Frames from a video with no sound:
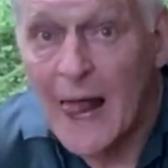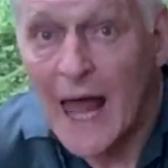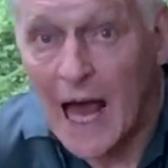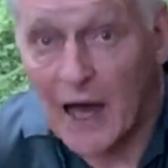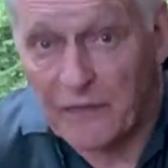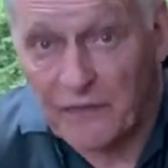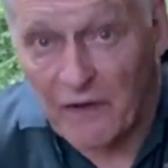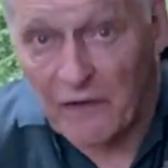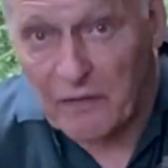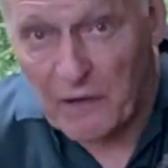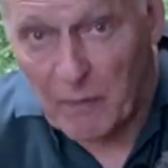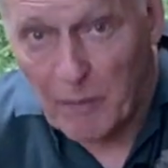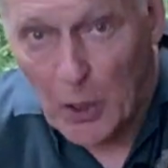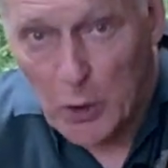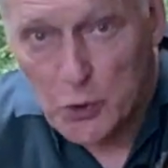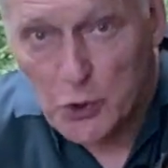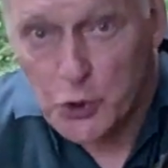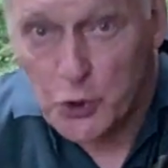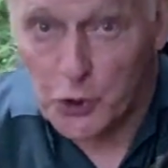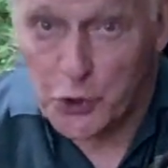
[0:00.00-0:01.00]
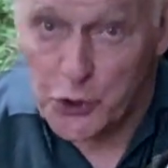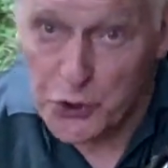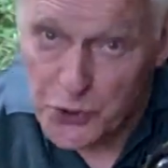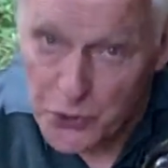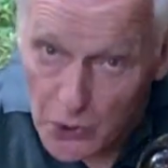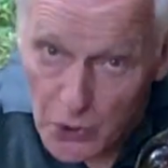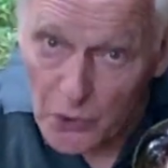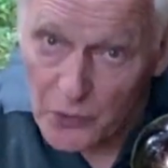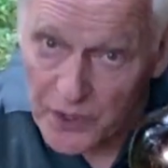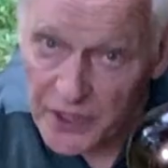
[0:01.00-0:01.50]
Another most
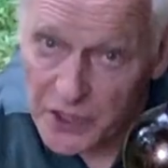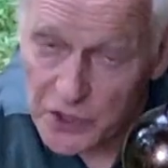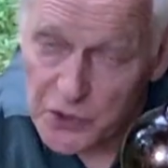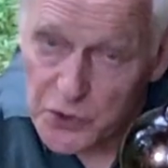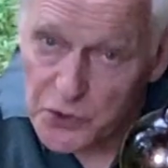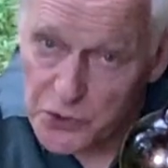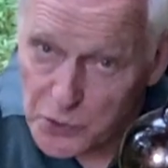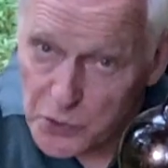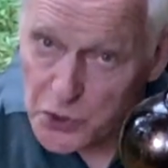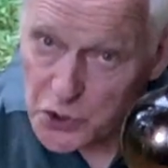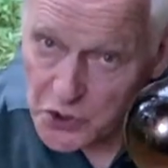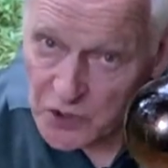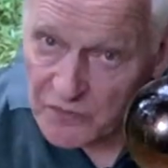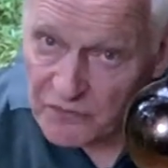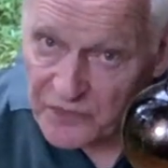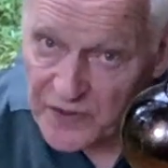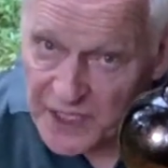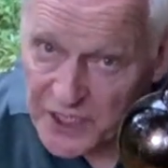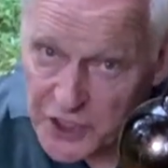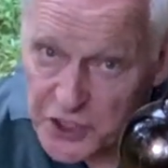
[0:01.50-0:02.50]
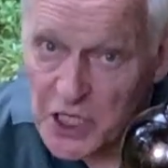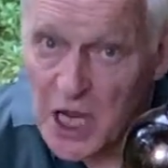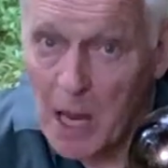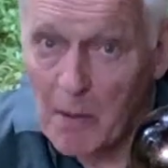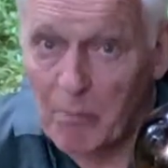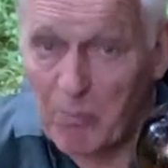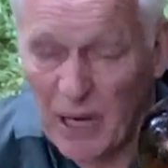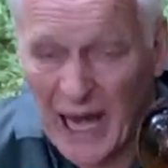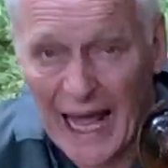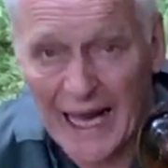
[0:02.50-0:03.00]
curious use of this
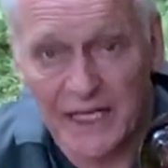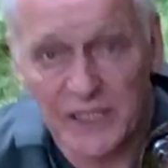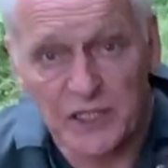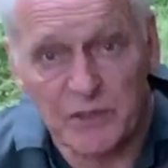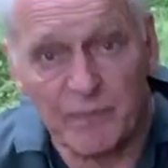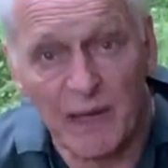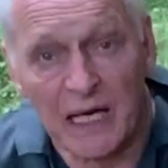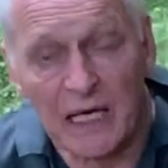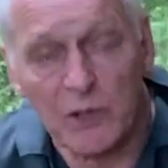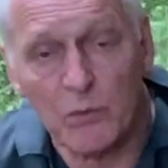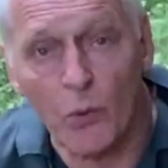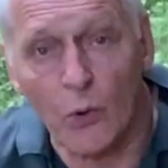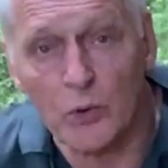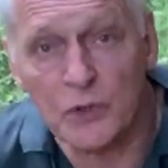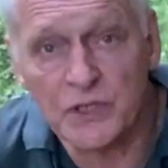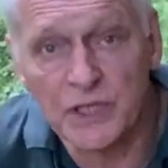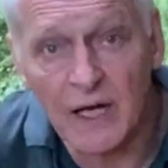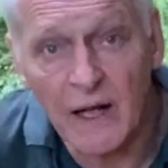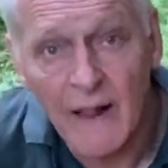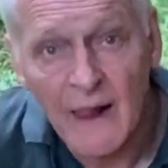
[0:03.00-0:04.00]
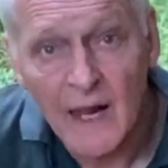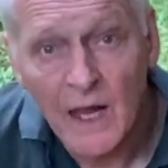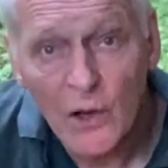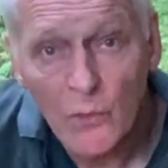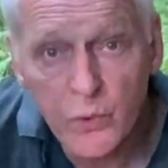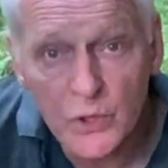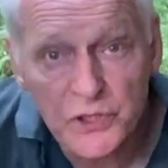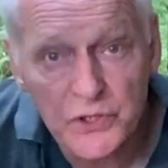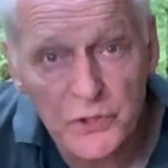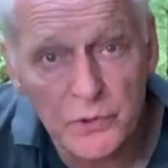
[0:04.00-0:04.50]
black smelly water
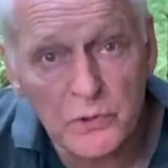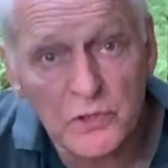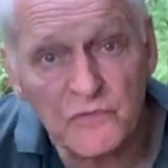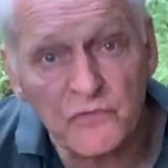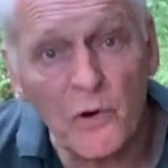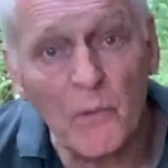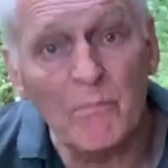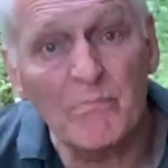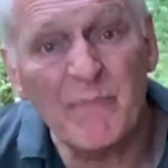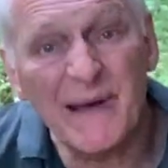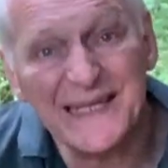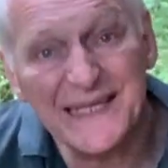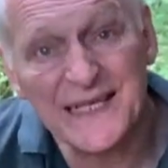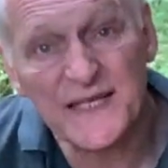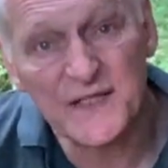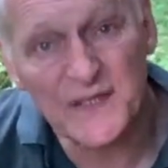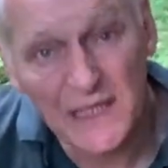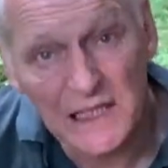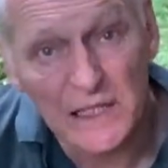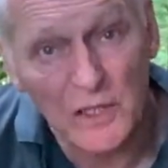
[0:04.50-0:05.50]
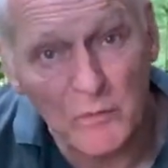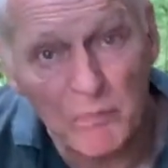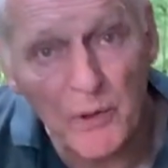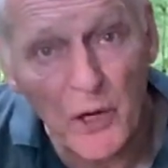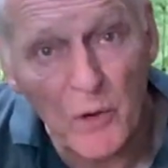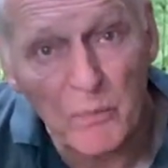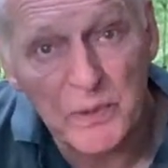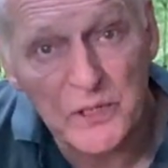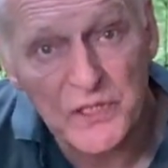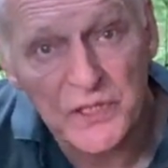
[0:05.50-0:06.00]
was used for medicinal
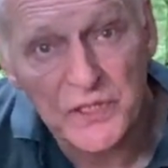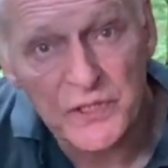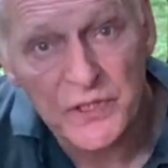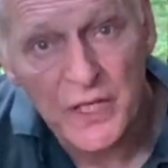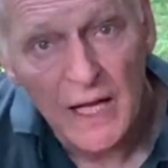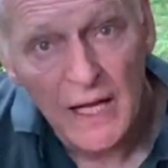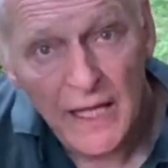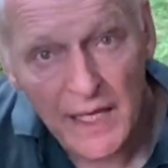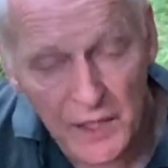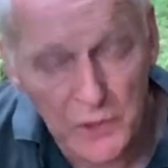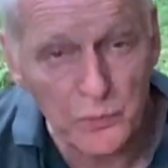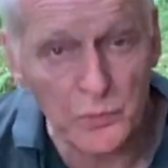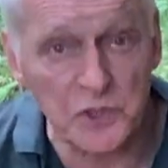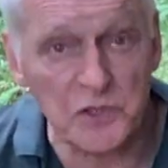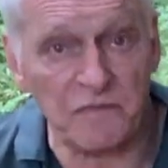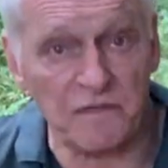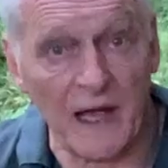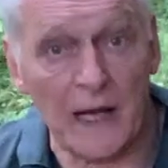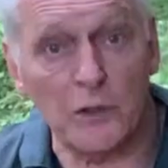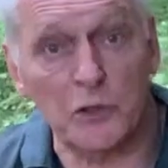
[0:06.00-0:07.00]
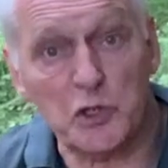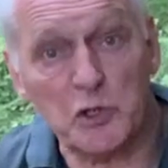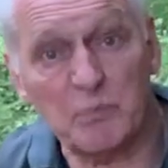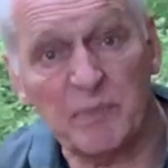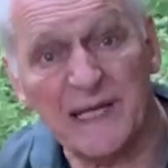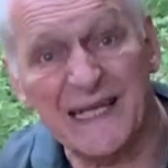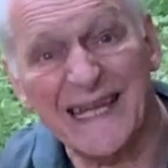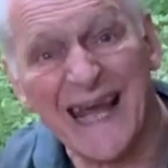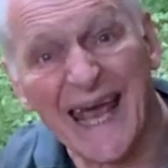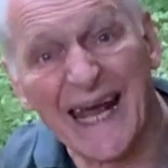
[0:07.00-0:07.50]
purposes. It was found to
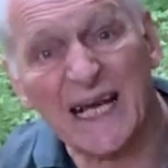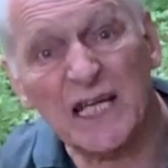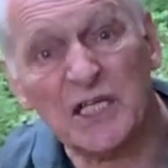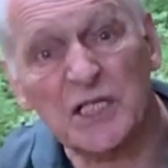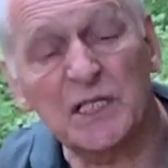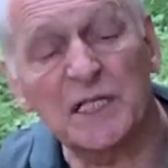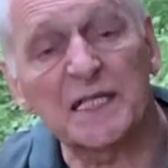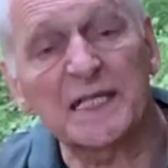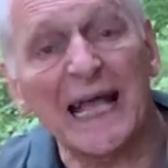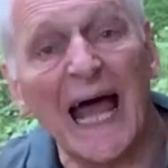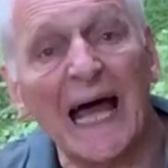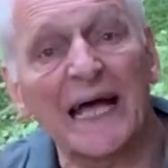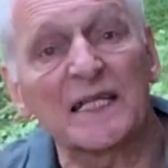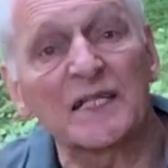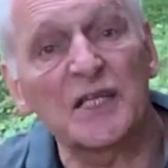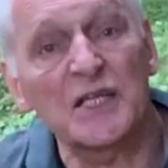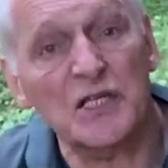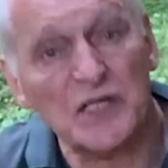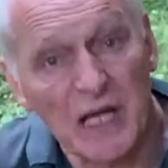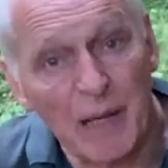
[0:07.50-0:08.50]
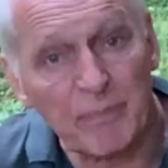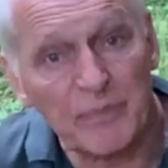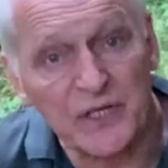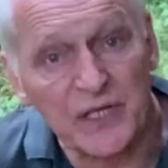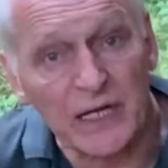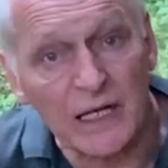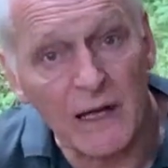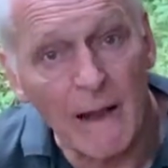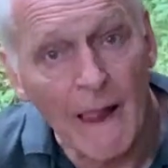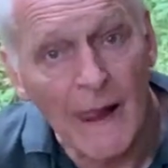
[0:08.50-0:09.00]
be an excellent
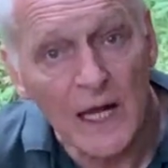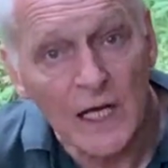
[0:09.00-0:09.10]
antiseptic.